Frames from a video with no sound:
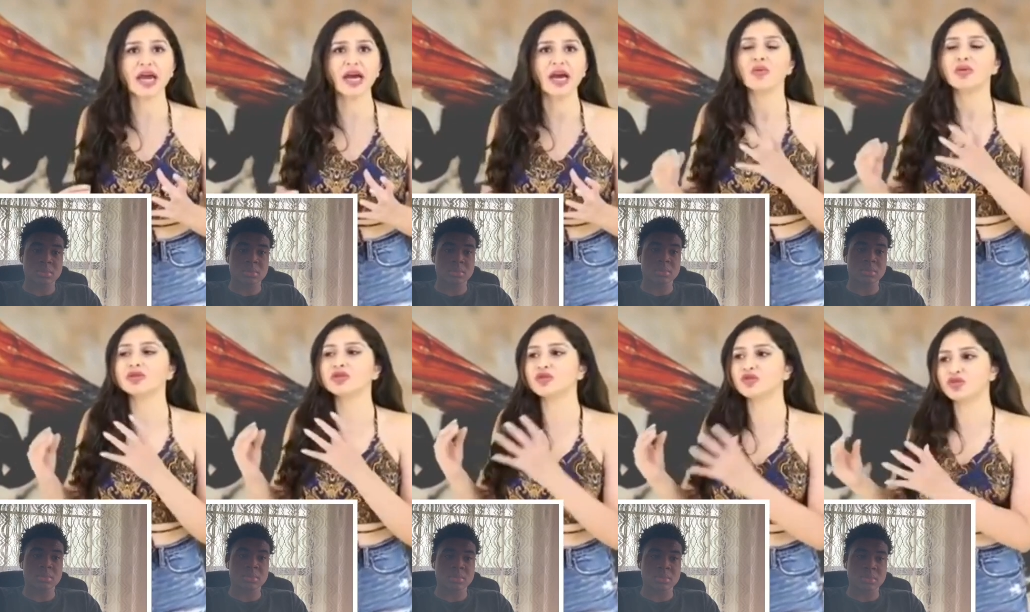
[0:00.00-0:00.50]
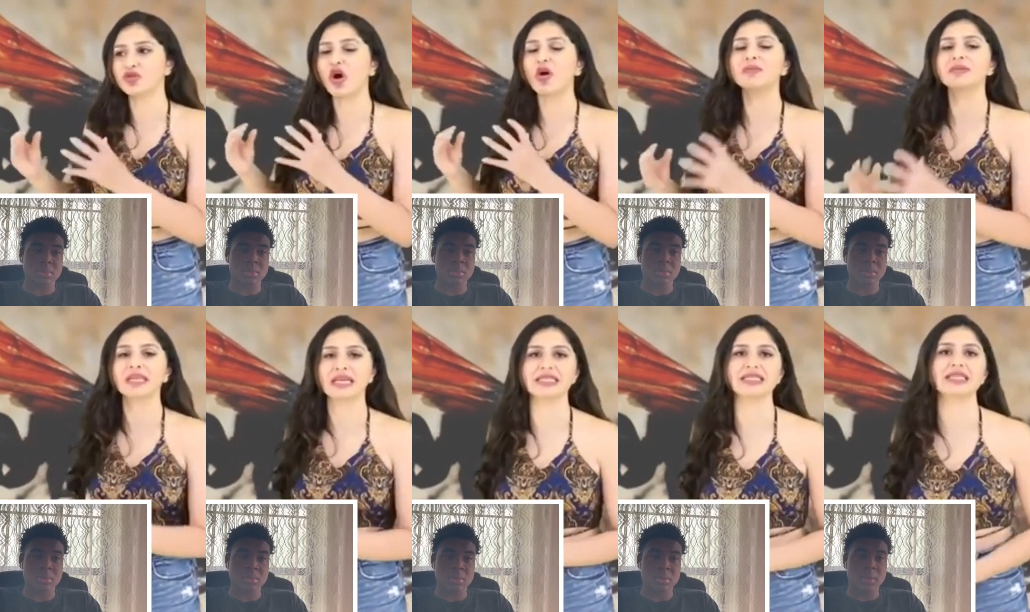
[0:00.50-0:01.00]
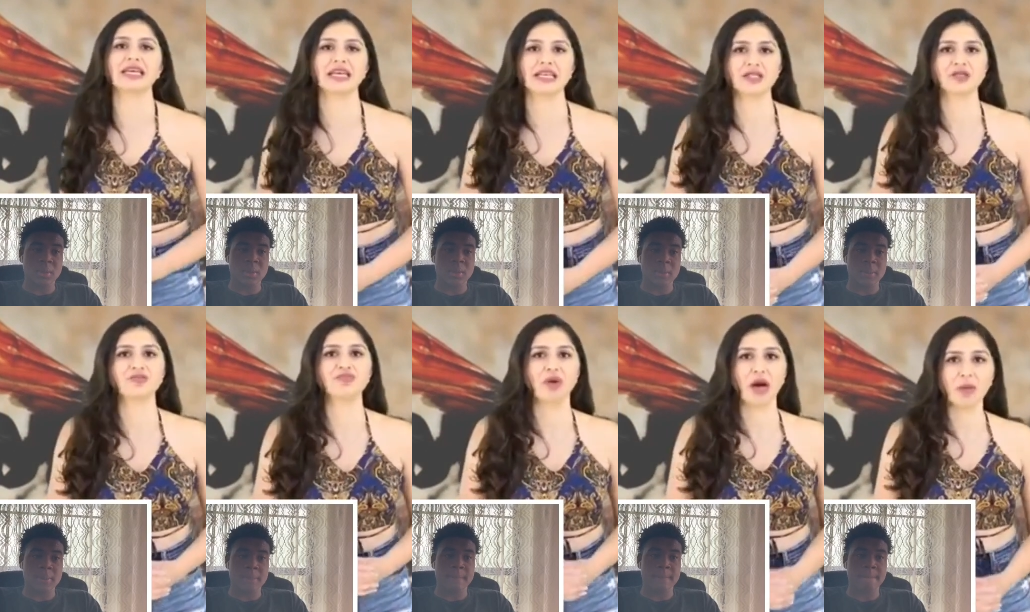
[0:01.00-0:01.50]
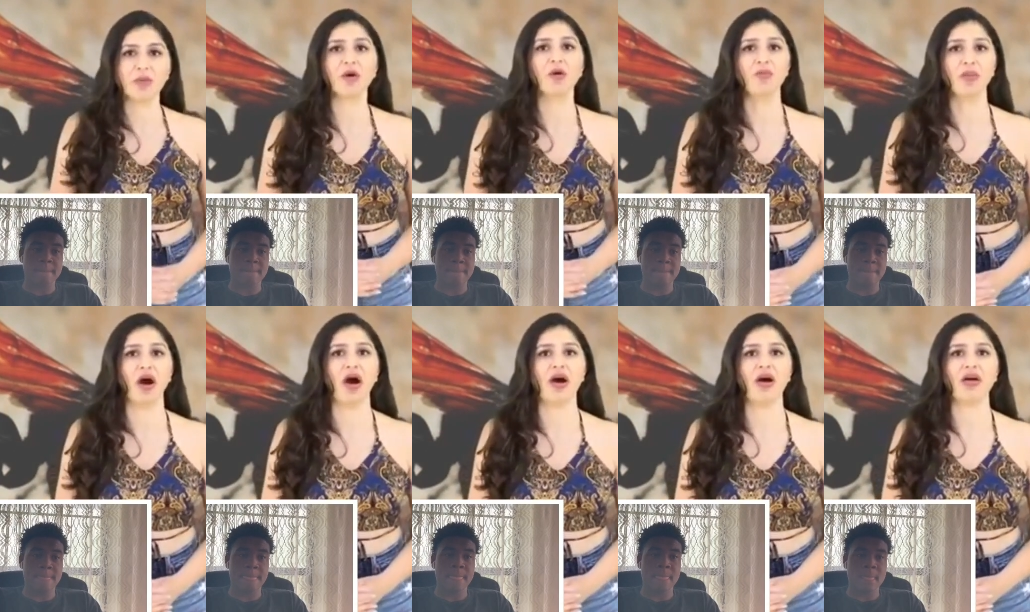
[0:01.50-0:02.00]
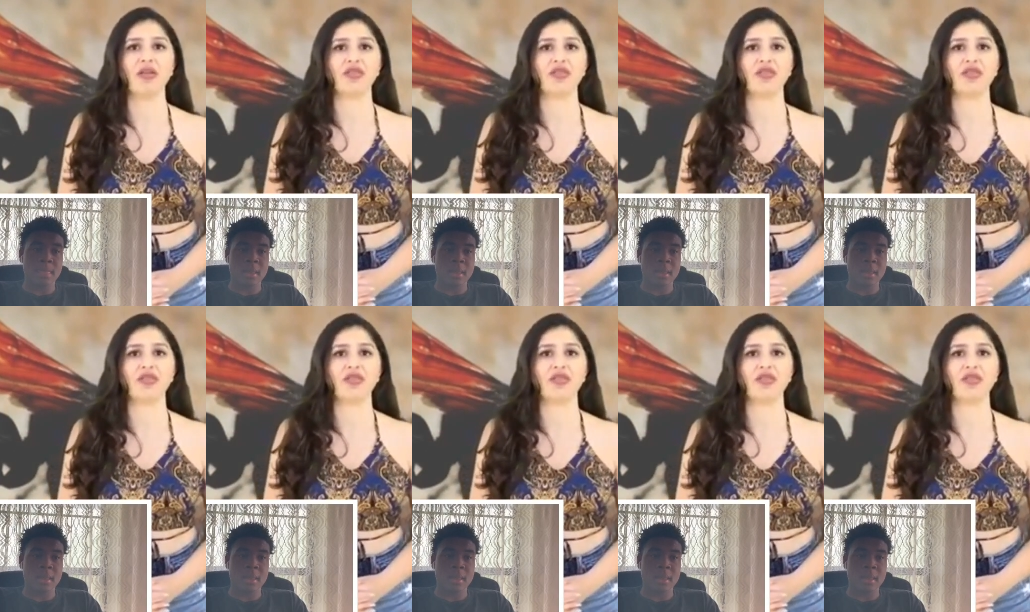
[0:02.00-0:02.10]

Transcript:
Speaker 1: was dropped into his bubble bath.